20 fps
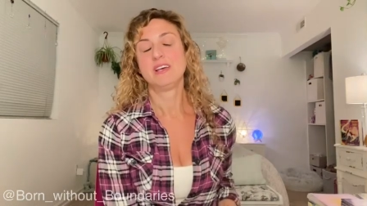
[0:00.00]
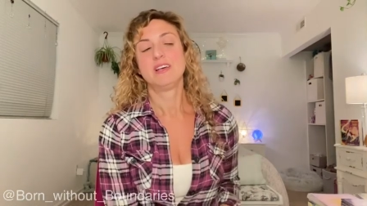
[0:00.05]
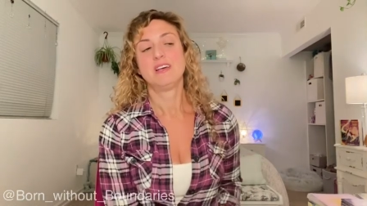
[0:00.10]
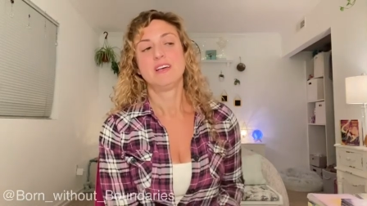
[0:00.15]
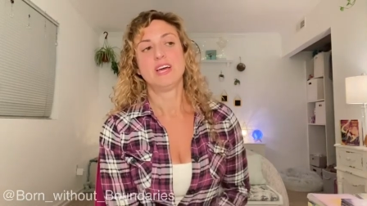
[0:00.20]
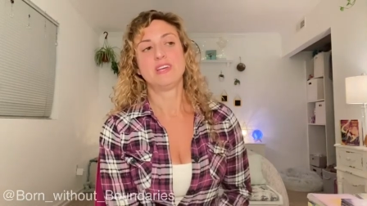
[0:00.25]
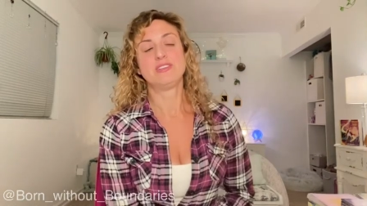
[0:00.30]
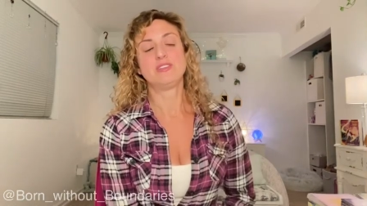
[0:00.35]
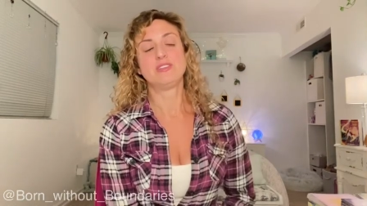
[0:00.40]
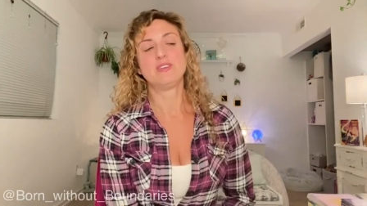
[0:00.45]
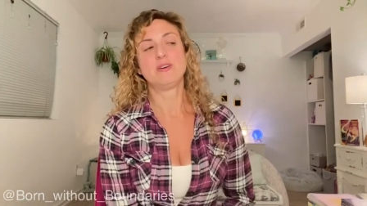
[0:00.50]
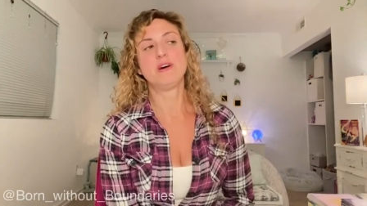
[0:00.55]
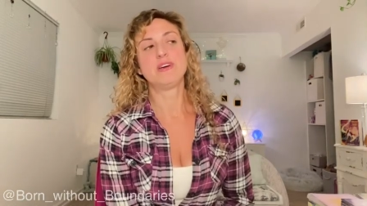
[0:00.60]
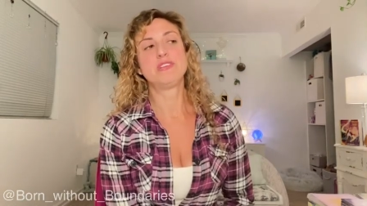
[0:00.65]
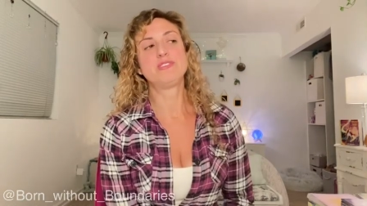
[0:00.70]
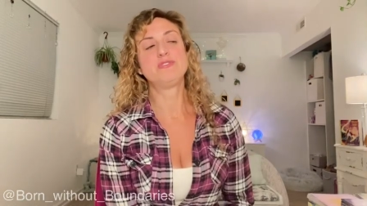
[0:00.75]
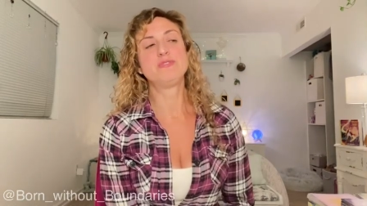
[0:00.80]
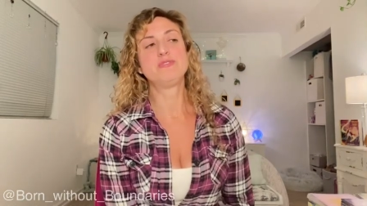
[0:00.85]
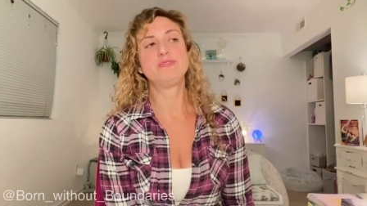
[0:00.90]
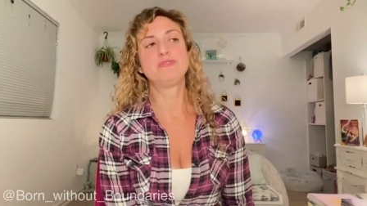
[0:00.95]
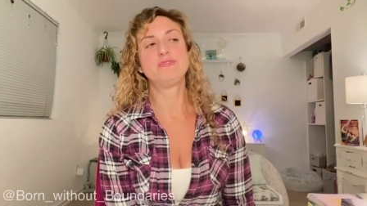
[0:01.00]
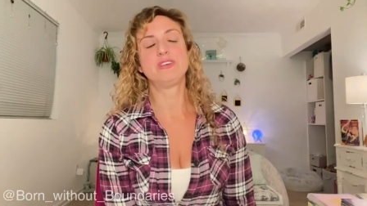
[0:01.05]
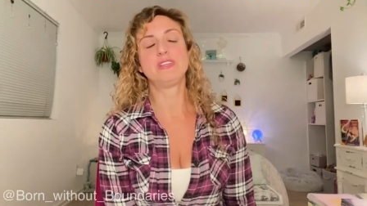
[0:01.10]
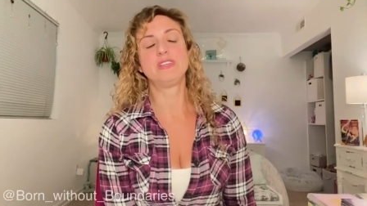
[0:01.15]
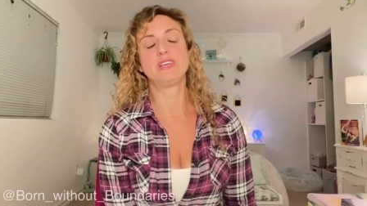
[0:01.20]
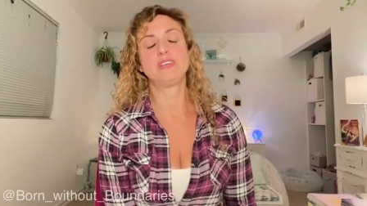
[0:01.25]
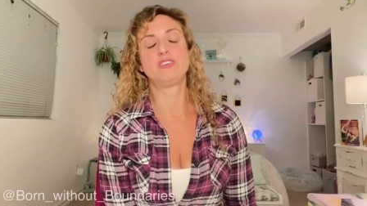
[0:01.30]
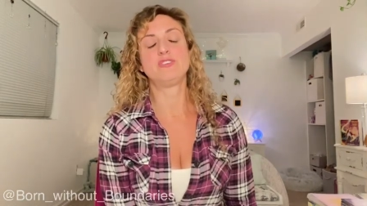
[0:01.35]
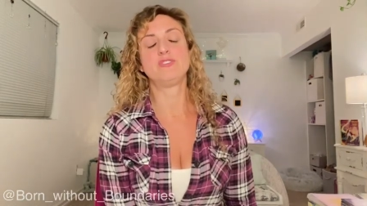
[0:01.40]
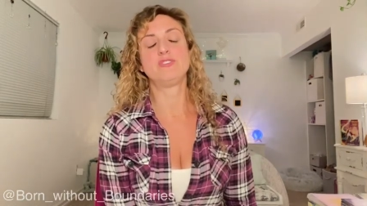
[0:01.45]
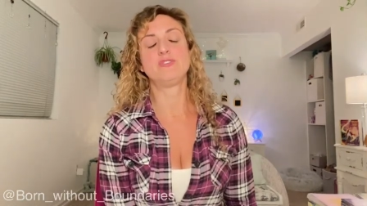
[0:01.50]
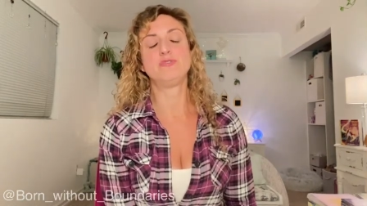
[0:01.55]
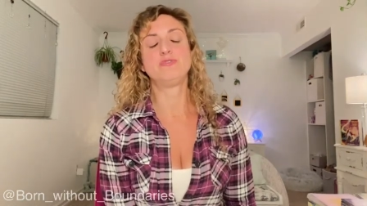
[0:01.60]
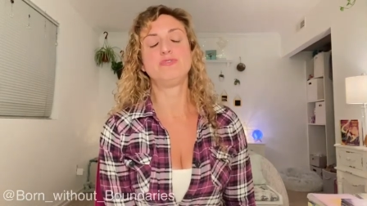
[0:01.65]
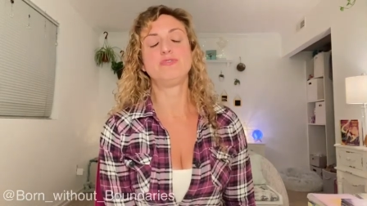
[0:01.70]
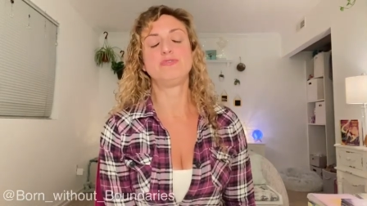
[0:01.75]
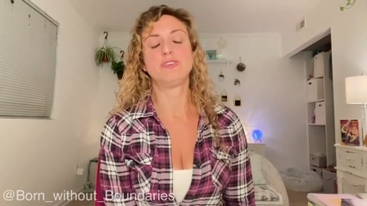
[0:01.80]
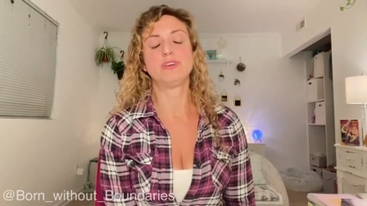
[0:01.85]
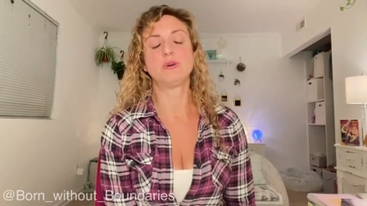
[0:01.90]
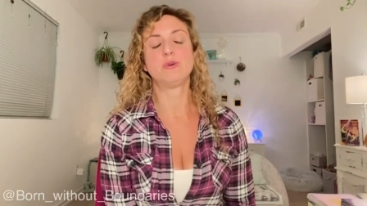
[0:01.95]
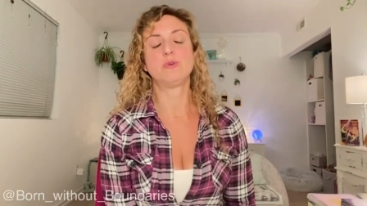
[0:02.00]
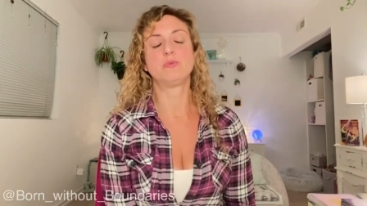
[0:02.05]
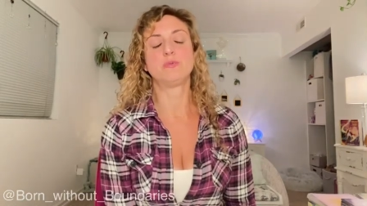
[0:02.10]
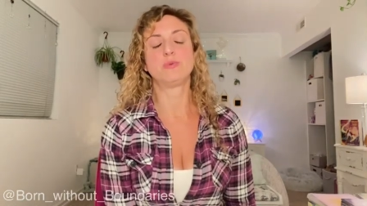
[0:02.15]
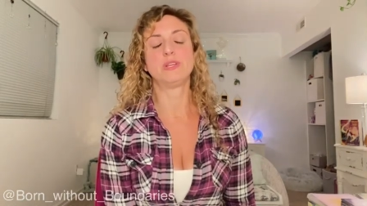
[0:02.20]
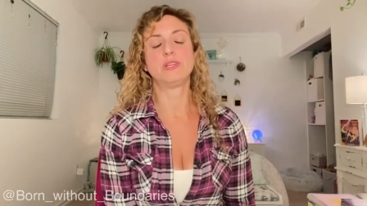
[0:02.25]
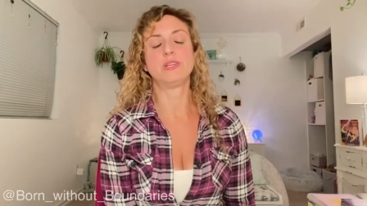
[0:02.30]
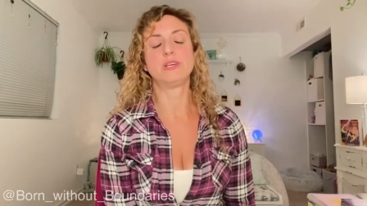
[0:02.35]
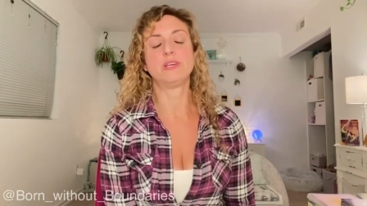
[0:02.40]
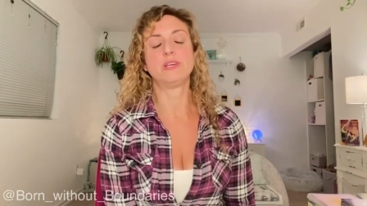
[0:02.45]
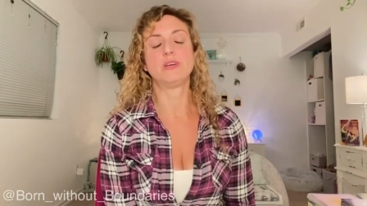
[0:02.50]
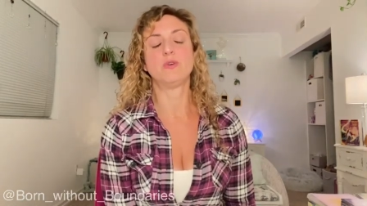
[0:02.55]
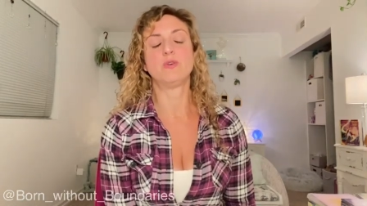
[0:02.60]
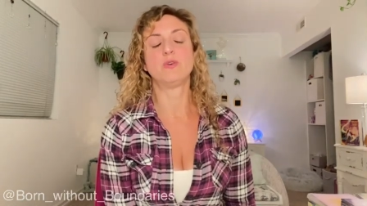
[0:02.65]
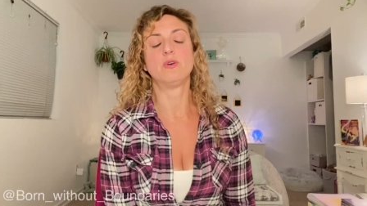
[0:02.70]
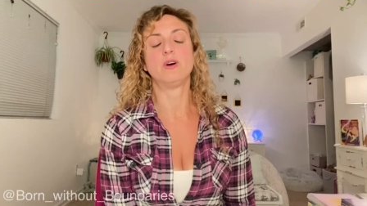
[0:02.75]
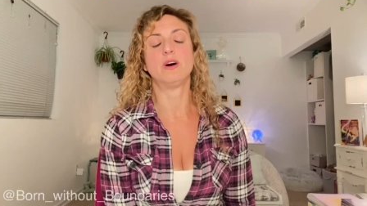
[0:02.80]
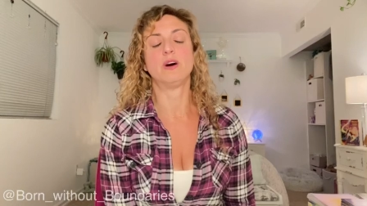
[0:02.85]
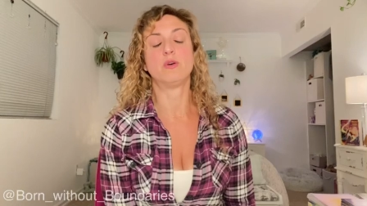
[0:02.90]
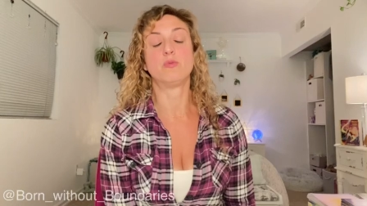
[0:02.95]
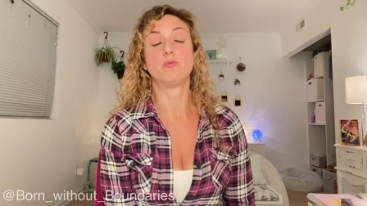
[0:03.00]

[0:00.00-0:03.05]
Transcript: And, you know, I do feel like you feel really uh,